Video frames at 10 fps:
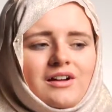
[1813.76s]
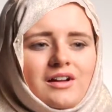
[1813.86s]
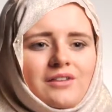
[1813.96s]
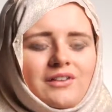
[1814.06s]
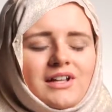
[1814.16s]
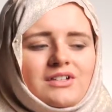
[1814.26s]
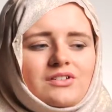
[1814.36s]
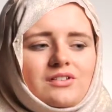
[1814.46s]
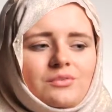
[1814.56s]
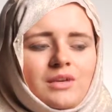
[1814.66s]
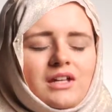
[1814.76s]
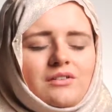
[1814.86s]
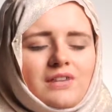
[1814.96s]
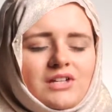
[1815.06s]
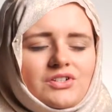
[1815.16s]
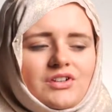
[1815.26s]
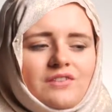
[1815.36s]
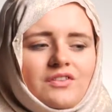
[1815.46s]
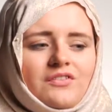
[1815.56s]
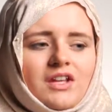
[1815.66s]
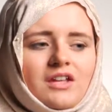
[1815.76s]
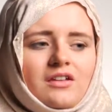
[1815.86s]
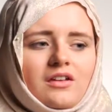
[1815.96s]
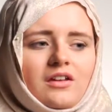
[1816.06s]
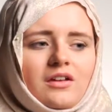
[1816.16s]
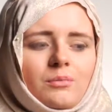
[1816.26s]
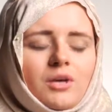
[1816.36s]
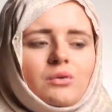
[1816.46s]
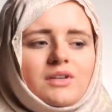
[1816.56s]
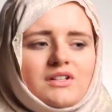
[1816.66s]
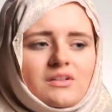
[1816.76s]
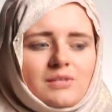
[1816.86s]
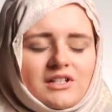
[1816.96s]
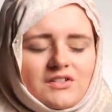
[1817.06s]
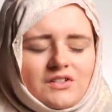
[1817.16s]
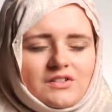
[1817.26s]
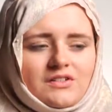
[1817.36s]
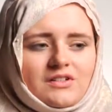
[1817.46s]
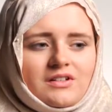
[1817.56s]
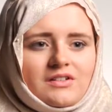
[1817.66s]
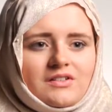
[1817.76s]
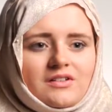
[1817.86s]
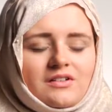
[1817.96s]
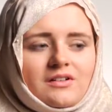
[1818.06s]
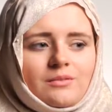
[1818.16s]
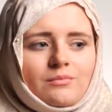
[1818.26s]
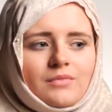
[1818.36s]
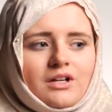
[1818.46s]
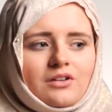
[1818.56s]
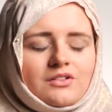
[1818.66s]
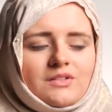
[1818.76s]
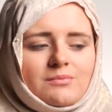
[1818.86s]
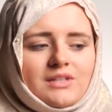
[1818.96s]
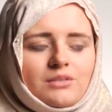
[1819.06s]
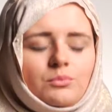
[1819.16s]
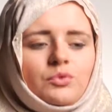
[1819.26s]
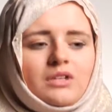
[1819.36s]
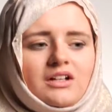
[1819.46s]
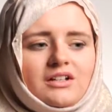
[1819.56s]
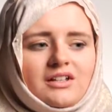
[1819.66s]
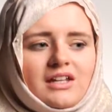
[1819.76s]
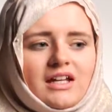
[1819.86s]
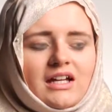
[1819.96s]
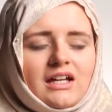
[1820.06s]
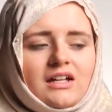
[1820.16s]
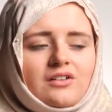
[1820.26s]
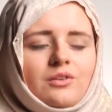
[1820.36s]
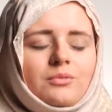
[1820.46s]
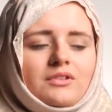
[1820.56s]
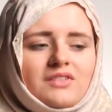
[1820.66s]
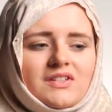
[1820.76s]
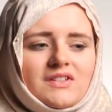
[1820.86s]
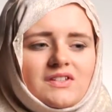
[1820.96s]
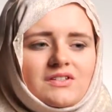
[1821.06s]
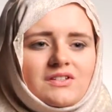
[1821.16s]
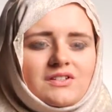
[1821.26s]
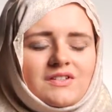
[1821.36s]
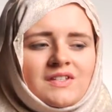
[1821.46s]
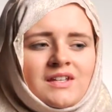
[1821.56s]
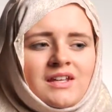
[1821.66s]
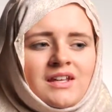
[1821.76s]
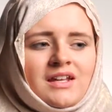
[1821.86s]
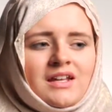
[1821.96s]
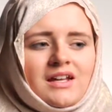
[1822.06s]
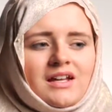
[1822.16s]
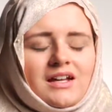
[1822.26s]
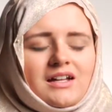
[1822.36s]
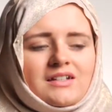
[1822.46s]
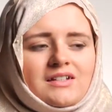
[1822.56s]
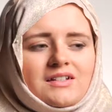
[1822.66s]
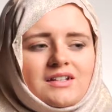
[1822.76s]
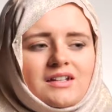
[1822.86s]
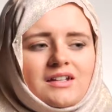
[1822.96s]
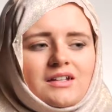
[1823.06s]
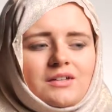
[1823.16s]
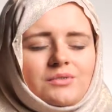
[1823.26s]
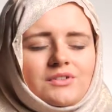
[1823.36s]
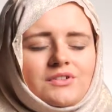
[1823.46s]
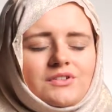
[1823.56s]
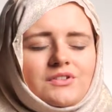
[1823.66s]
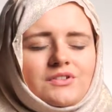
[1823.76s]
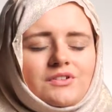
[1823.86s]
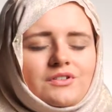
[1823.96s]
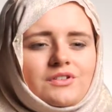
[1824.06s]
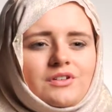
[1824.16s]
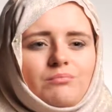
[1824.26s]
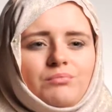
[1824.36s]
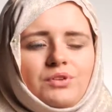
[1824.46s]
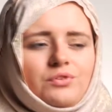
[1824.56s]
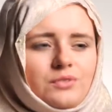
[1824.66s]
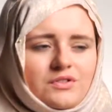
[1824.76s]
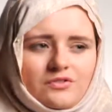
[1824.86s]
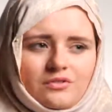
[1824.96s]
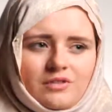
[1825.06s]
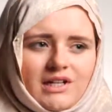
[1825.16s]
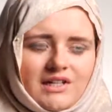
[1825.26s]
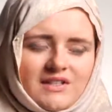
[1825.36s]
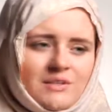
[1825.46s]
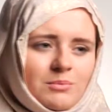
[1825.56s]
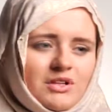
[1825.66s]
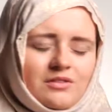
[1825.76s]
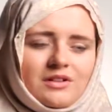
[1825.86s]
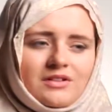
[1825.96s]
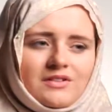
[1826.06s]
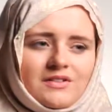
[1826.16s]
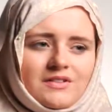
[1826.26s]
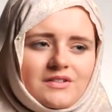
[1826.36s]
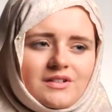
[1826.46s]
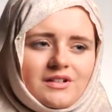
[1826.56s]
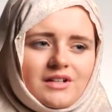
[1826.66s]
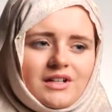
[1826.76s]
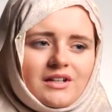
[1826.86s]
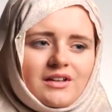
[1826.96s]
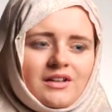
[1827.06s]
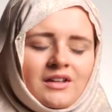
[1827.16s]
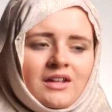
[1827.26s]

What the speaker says: we arranged everything. I went to the Masjid, and I got to meet the Mulana there and a couple of the sisters. And it was just such a beautiful experience. Like,